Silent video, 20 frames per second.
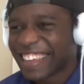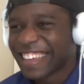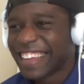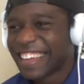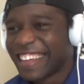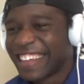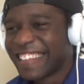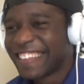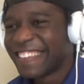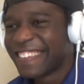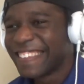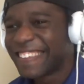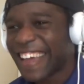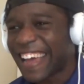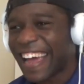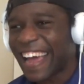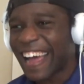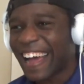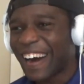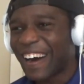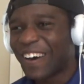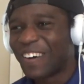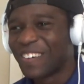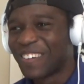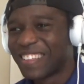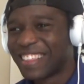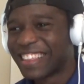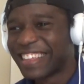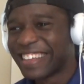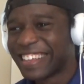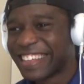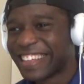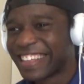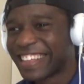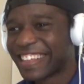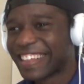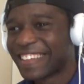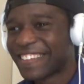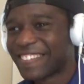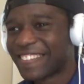You had damn.
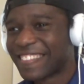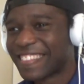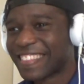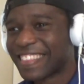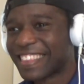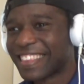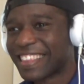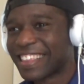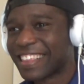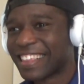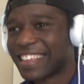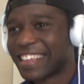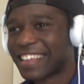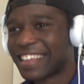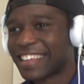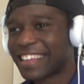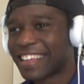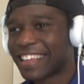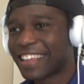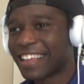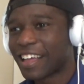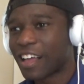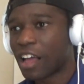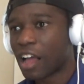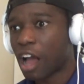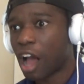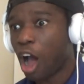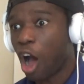Well, Lord Vader.